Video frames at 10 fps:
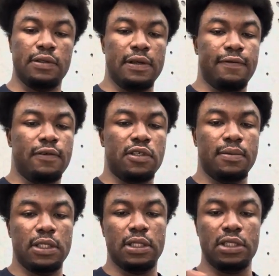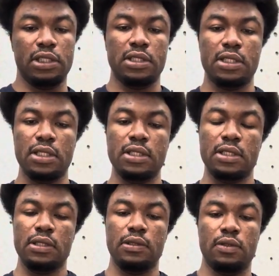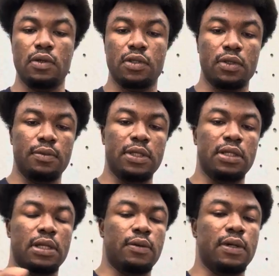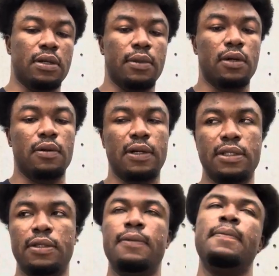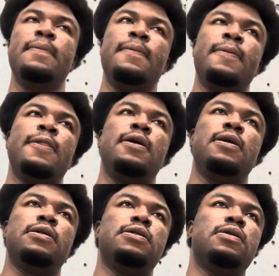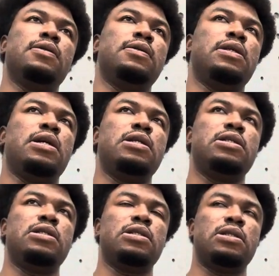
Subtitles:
enforcement agencies to also be aware about, right? So that is